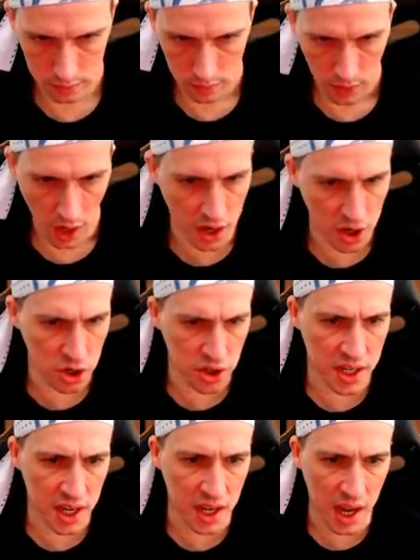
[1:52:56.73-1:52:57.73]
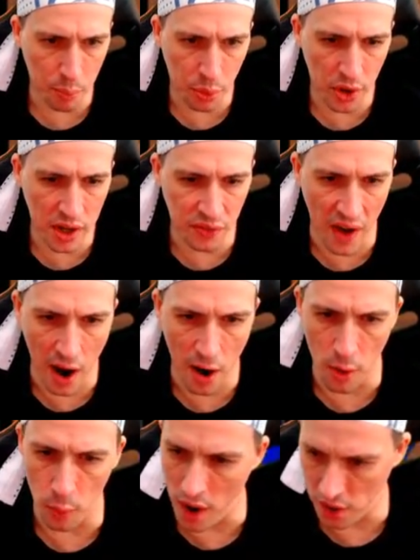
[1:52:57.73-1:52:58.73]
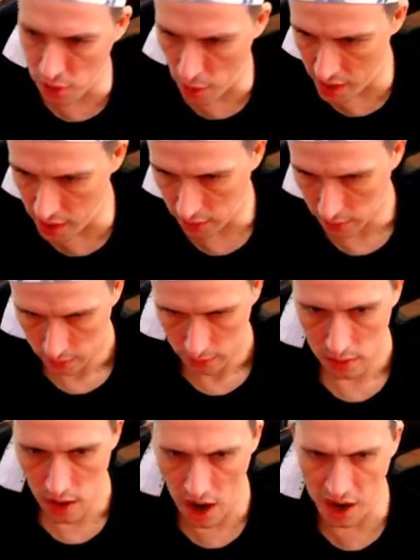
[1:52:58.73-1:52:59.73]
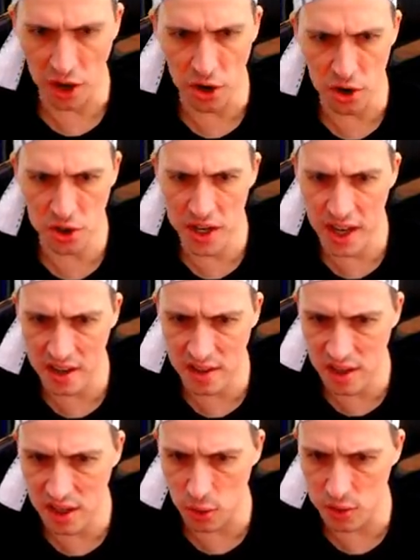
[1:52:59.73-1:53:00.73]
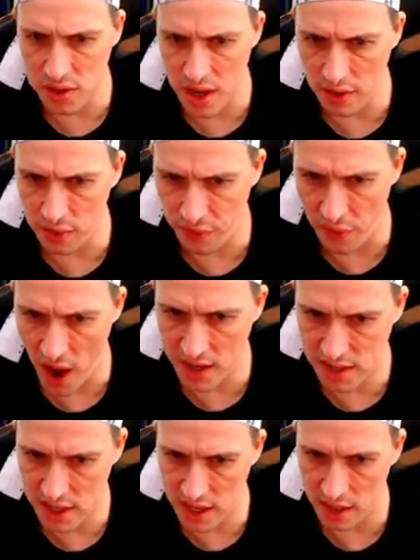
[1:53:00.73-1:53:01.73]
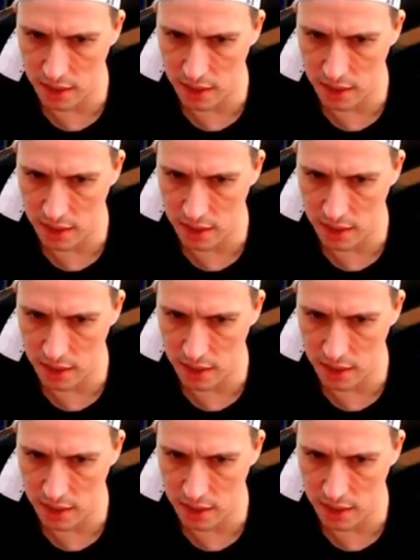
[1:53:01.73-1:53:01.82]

I usually can get pretty far on one credit. I can usually get 6 or 7 fights in.